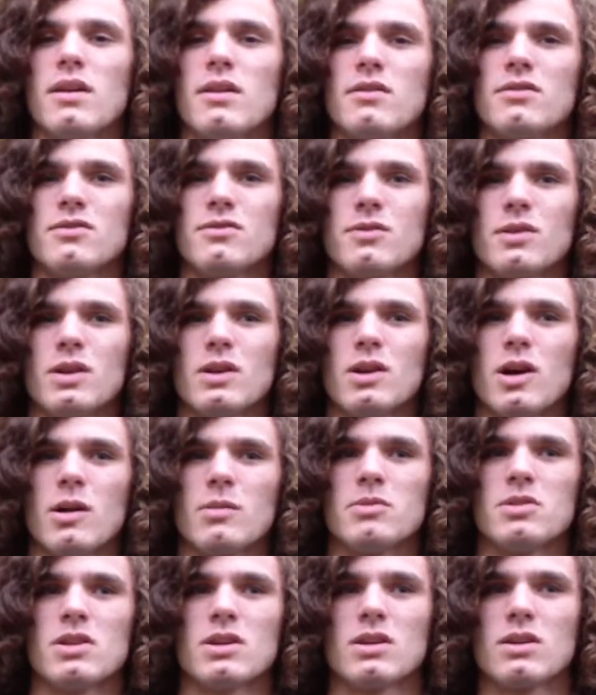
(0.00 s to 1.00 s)
if an
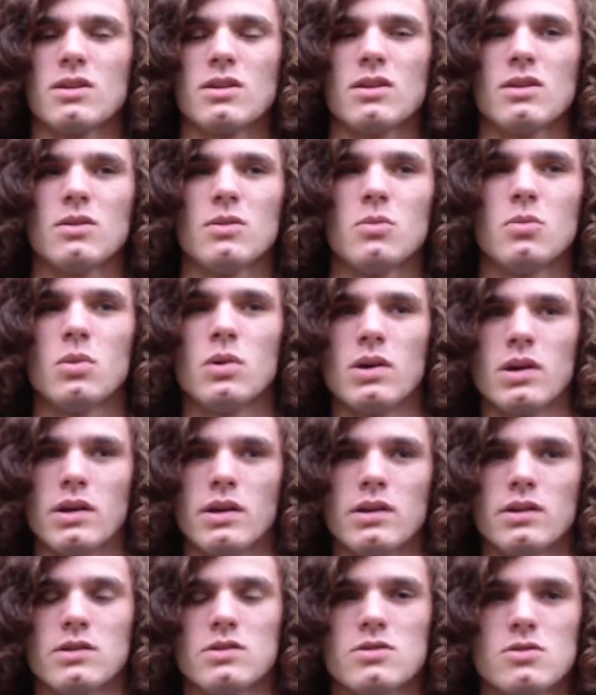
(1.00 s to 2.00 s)
object
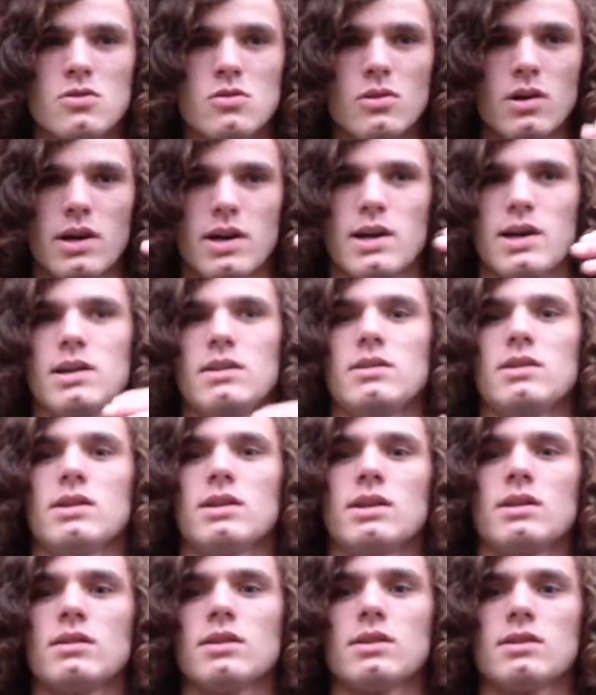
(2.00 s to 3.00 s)
was too high,
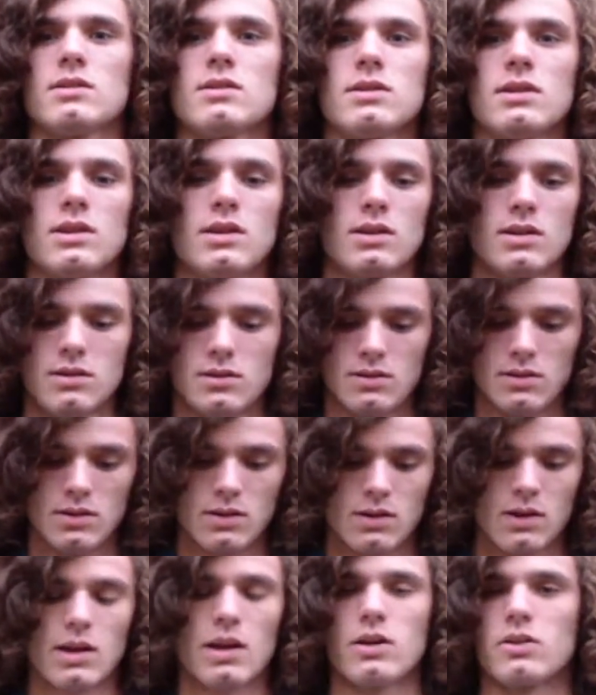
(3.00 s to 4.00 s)
like let's say
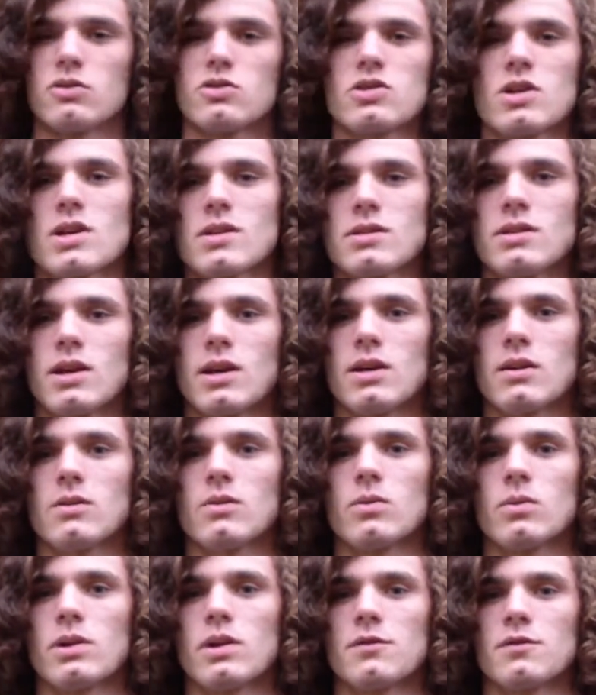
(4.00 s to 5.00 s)
chest height
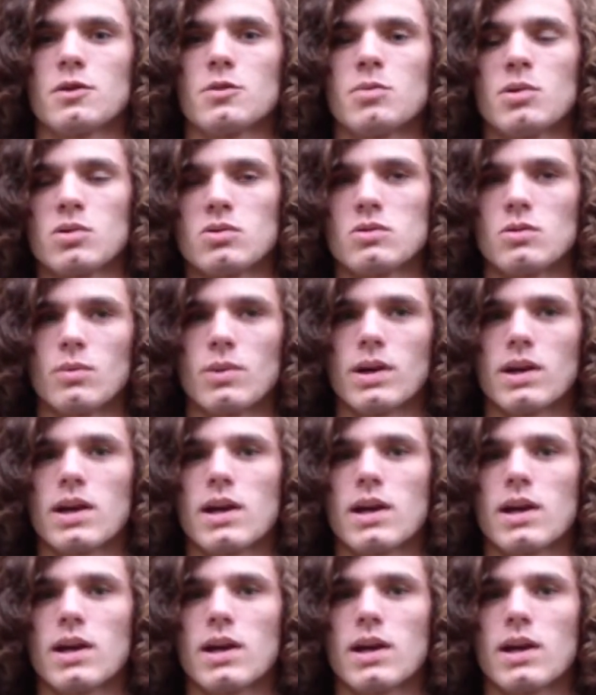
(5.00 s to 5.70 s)
or whatever opposed to weight